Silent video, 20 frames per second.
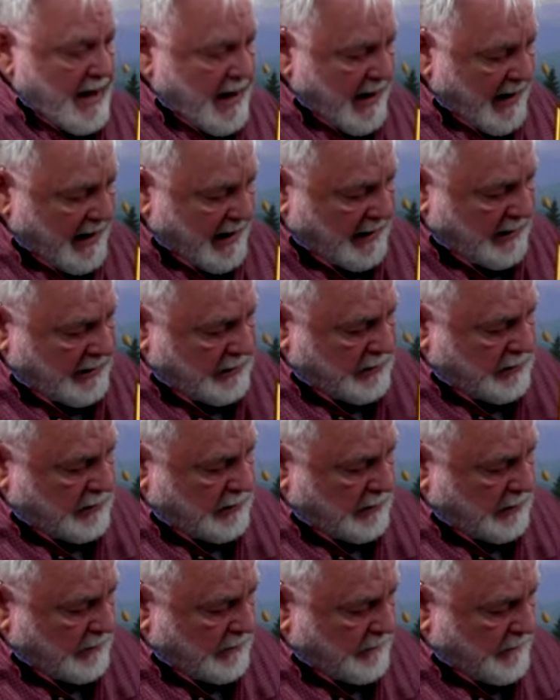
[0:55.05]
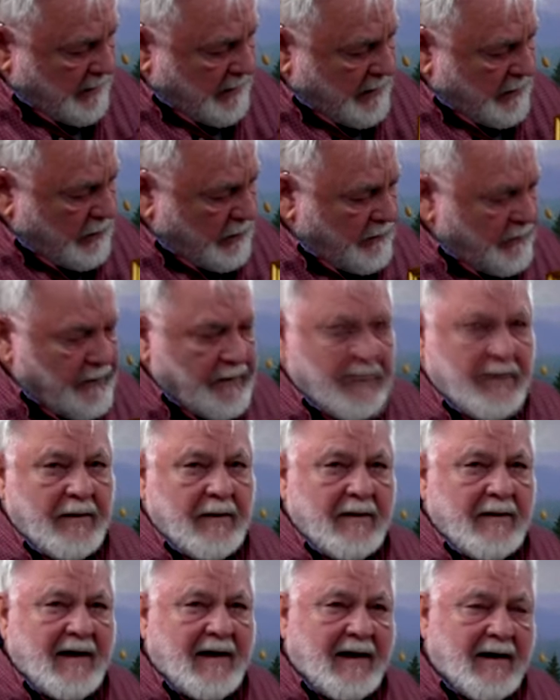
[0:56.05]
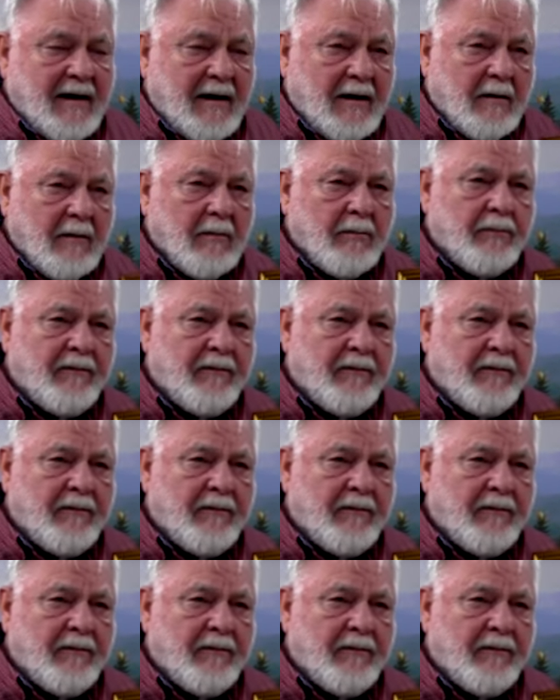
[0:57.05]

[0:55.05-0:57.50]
and the